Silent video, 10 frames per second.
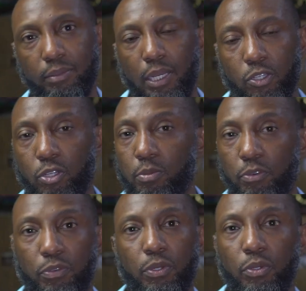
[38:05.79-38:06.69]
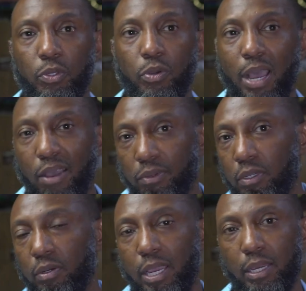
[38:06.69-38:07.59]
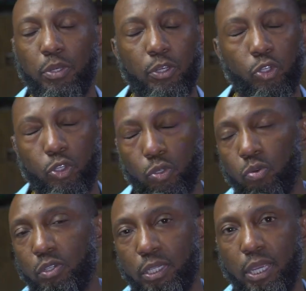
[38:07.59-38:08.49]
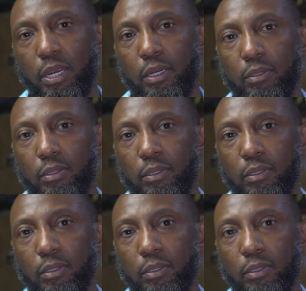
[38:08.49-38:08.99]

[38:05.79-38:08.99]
And some of you, you have a little but you're so scared.